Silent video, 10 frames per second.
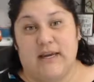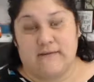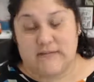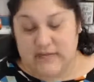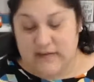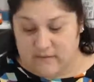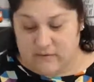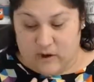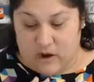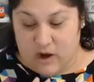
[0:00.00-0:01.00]
I've signed up
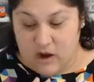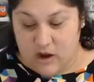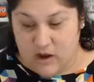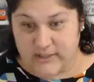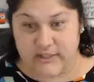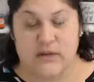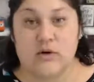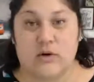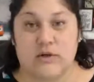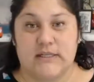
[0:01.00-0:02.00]
for a ton
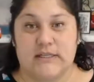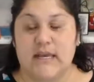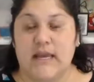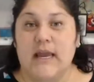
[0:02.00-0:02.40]
of courses,